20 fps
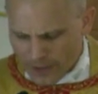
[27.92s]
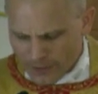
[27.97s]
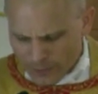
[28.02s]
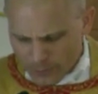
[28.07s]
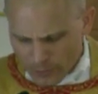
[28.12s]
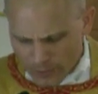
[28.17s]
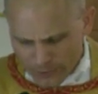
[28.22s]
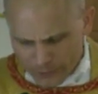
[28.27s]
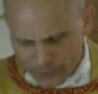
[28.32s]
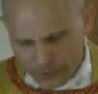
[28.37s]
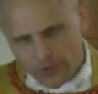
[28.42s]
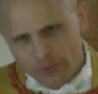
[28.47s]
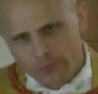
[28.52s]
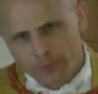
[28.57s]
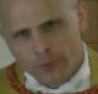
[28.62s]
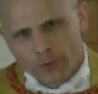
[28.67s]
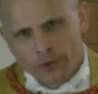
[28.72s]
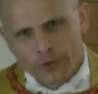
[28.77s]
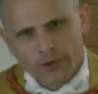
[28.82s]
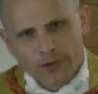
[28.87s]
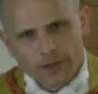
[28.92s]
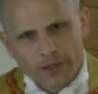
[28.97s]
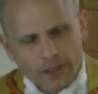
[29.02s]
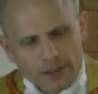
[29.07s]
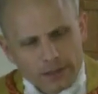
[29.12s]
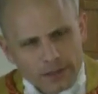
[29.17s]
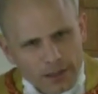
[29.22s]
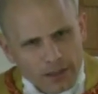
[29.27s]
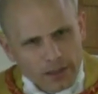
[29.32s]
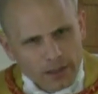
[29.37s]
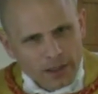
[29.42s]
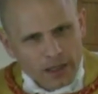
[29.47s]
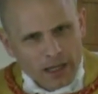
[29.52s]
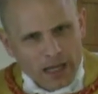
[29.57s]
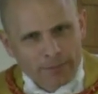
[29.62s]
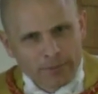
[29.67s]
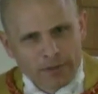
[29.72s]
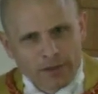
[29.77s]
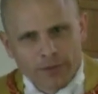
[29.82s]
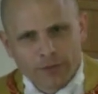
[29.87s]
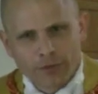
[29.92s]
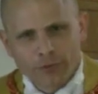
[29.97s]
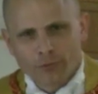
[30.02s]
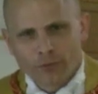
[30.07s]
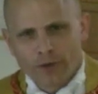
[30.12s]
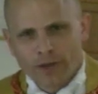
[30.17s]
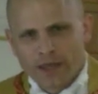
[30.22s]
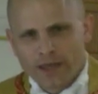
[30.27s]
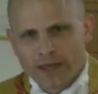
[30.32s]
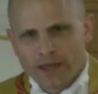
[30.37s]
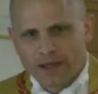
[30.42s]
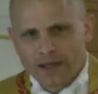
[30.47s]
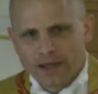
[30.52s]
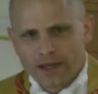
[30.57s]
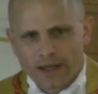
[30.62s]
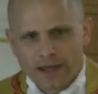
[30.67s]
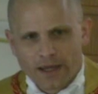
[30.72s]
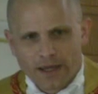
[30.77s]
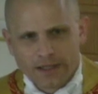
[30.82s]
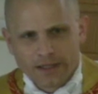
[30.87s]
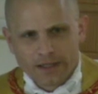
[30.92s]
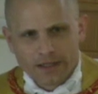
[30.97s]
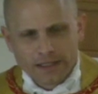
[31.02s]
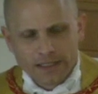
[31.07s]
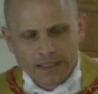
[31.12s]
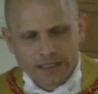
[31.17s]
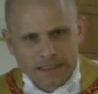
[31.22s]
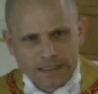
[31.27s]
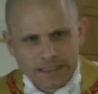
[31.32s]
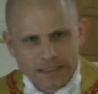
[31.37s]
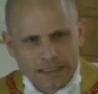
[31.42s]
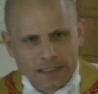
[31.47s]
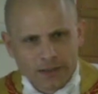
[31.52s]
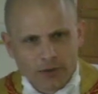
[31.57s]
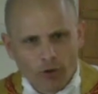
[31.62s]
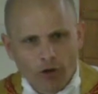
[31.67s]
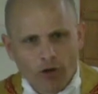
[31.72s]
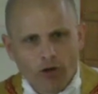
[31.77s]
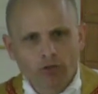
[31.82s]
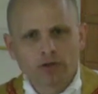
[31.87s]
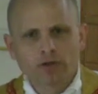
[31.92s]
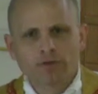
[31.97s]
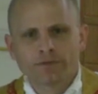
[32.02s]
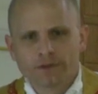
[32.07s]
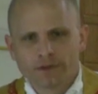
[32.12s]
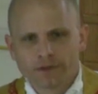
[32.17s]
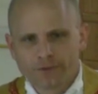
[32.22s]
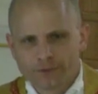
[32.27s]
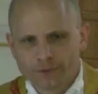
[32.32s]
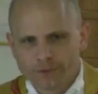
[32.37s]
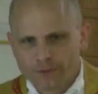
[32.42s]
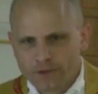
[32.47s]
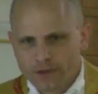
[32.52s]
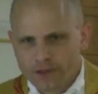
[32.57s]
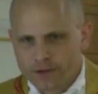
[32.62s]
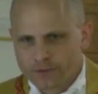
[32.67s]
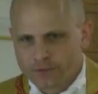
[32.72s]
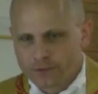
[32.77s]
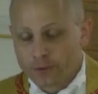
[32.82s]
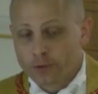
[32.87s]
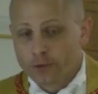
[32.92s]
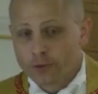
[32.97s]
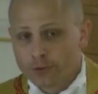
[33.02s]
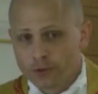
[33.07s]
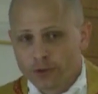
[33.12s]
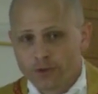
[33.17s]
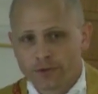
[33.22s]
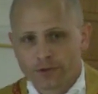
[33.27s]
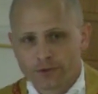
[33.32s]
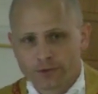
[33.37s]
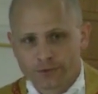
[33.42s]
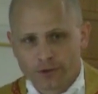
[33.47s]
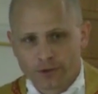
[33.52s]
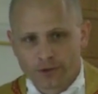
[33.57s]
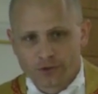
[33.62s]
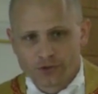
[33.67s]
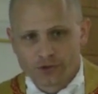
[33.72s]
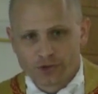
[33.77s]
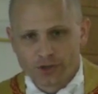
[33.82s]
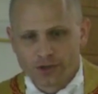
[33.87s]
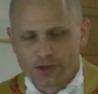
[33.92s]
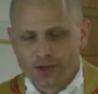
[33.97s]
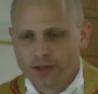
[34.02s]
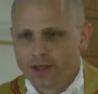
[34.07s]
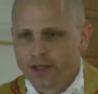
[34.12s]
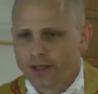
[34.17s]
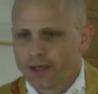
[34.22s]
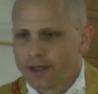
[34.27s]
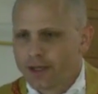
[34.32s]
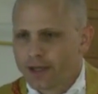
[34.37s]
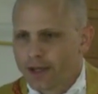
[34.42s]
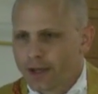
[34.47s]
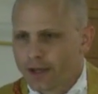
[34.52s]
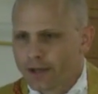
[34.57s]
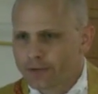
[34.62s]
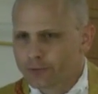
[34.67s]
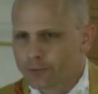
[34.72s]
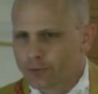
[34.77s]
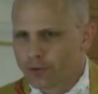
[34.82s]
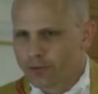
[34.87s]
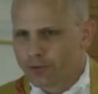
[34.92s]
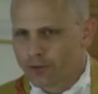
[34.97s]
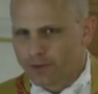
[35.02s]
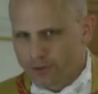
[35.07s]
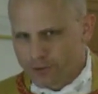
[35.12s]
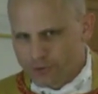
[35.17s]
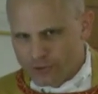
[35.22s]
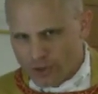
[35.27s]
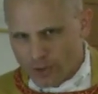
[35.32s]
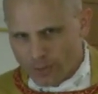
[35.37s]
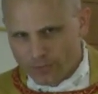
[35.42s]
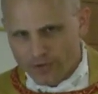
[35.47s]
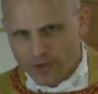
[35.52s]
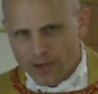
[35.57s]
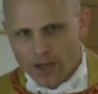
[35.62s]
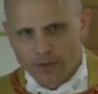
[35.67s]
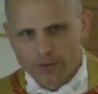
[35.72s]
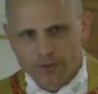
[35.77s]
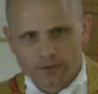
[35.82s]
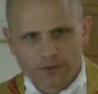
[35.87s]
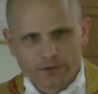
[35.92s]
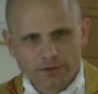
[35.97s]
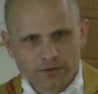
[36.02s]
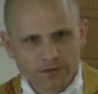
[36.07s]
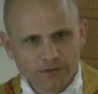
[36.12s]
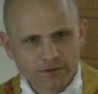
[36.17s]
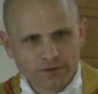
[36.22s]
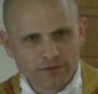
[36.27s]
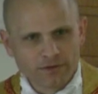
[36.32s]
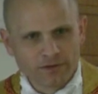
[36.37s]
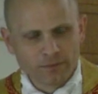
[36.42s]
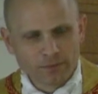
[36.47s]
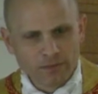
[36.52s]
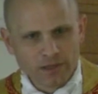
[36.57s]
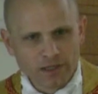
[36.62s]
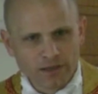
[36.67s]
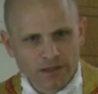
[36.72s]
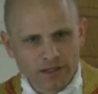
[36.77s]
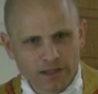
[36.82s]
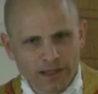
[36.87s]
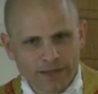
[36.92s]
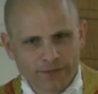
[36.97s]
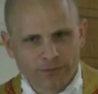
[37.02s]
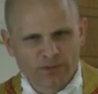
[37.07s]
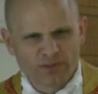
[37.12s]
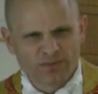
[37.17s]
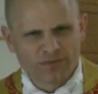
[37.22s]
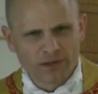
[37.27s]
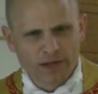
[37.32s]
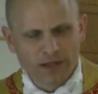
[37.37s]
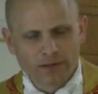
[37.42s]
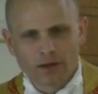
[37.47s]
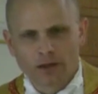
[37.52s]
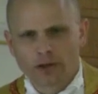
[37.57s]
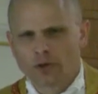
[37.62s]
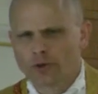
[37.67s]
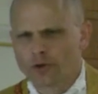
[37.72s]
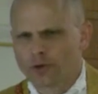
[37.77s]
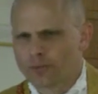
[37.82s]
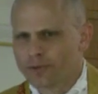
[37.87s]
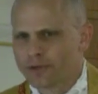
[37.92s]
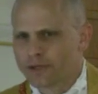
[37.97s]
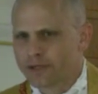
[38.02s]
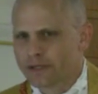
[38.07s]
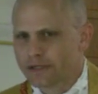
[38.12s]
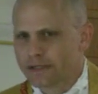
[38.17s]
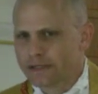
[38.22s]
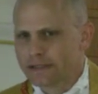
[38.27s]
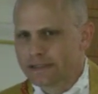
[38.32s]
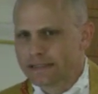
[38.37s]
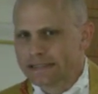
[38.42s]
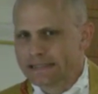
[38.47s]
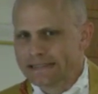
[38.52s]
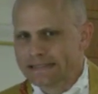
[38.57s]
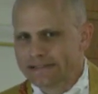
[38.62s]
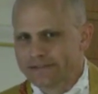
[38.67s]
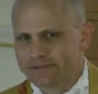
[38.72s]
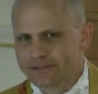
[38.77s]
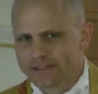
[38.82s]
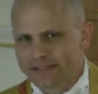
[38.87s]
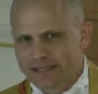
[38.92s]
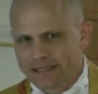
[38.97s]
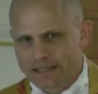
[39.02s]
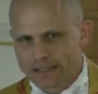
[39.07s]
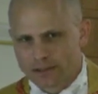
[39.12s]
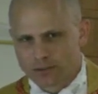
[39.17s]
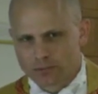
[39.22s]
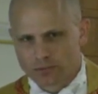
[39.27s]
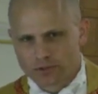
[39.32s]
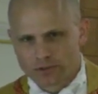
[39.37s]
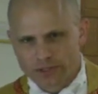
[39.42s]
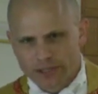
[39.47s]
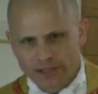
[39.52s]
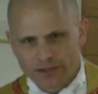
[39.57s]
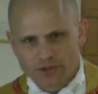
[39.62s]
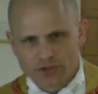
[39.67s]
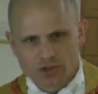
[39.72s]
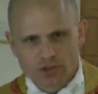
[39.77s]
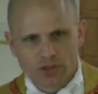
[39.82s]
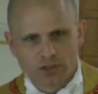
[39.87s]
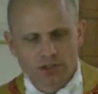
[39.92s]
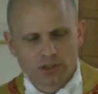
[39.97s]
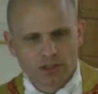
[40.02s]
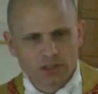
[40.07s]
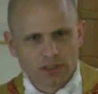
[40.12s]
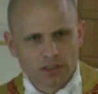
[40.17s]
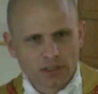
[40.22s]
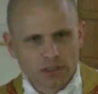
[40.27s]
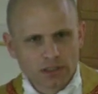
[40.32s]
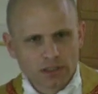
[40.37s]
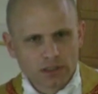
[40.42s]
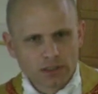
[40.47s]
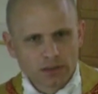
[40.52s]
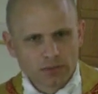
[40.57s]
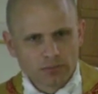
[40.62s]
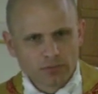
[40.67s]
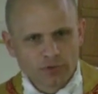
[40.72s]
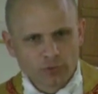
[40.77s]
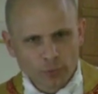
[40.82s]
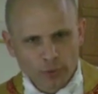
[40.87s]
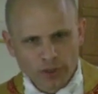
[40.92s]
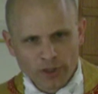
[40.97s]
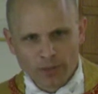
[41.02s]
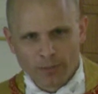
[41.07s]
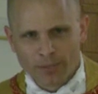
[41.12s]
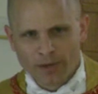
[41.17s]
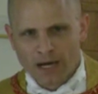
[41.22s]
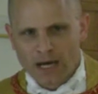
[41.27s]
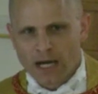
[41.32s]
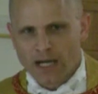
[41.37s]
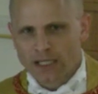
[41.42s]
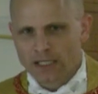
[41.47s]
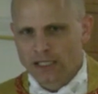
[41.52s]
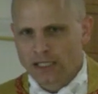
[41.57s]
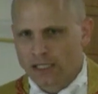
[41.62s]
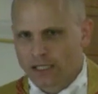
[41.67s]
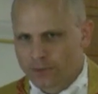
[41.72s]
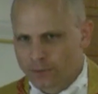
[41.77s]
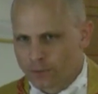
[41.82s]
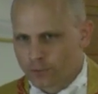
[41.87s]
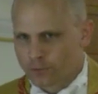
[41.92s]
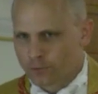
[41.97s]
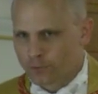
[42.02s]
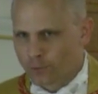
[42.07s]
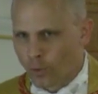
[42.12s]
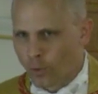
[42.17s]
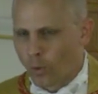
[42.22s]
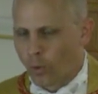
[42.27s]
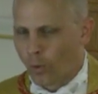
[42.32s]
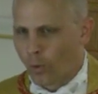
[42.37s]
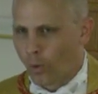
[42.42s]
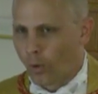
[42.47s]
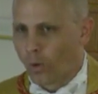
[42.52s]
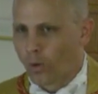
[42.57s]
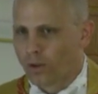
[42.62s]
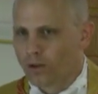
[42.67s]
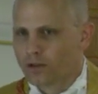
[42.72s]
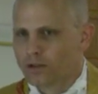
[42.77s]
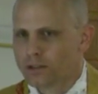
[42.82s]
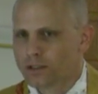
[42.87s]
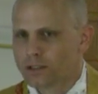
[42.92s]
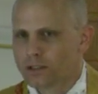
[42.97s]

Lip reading: I think when I was looking for a common thread in all of these feasts, including the Ascension, I guess the thing that jumped out to me that I'd like to reflect on a little bit is, again, the relation between the body and the soul,